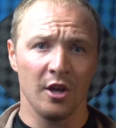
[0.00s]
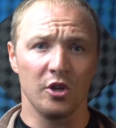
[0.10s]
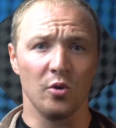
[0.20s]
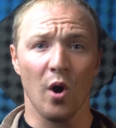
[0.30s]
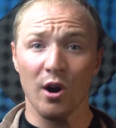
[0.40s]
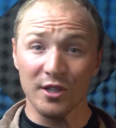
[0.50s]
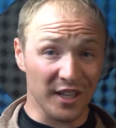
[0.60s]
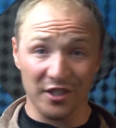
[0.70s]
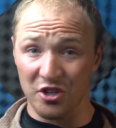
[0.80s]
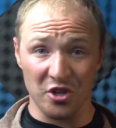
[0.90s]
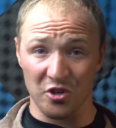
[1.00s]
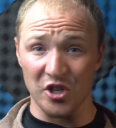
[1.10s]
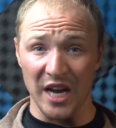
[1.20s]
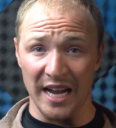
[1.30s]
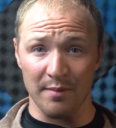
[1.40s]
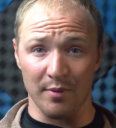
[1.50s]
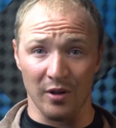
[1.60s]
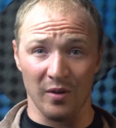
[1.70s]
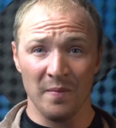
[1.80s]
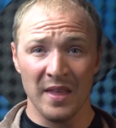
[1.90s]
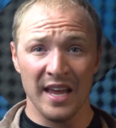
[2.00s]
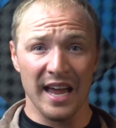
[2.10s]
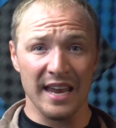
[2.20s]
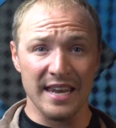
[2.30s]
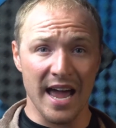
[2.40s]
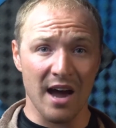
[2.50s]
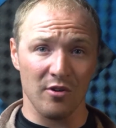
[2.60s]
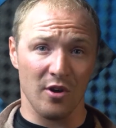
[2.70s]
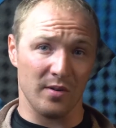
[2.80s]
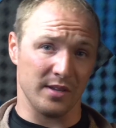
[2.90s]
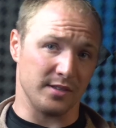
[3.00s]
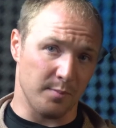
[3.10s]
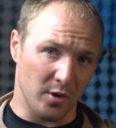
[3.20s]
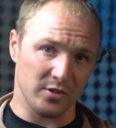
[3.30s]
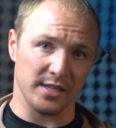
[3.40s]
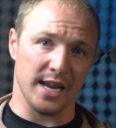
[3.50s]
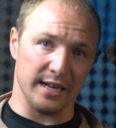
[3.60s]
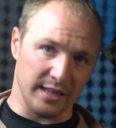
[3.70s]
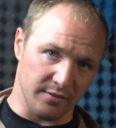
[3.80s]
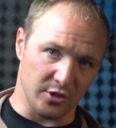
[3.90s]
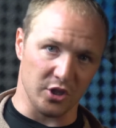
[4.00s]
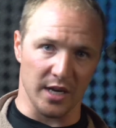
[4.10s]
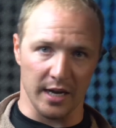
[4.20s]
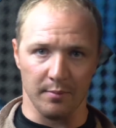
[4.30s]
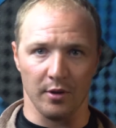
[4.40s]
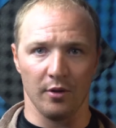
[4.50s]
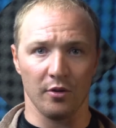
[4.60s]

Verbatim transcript: you aren't touching your GI Bill and now known as the post 9/11 GI Bill.